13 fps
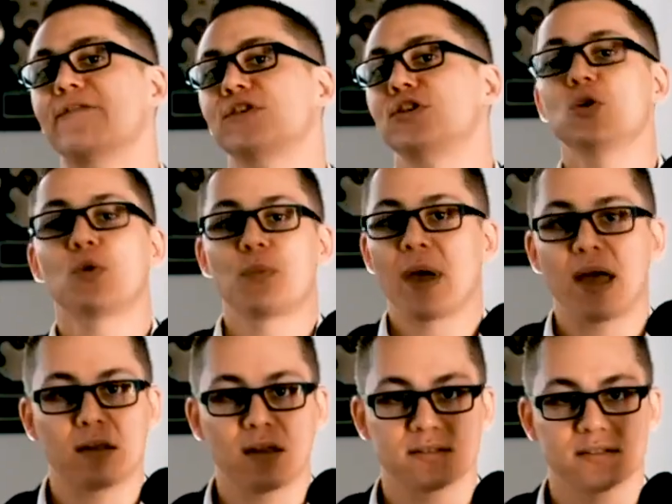to do with
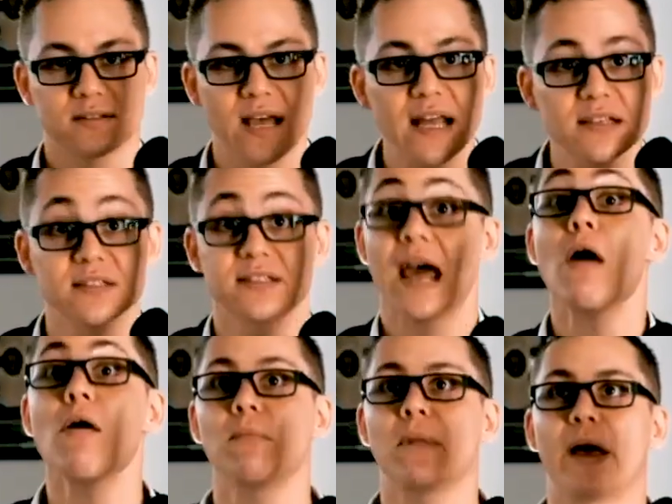paying less in taxes? Now
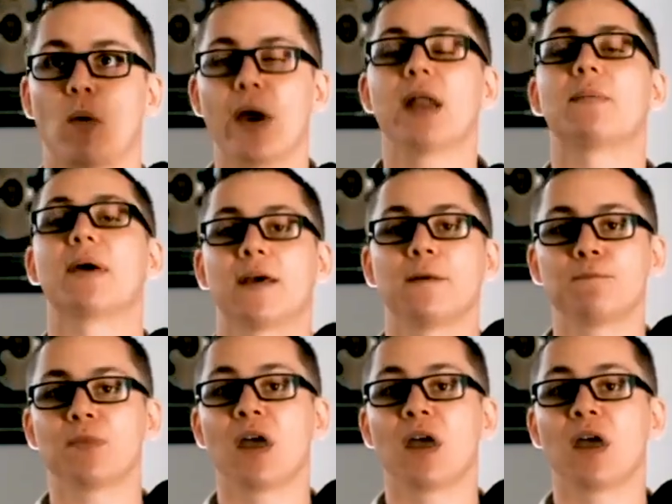I'm like, wait a minute.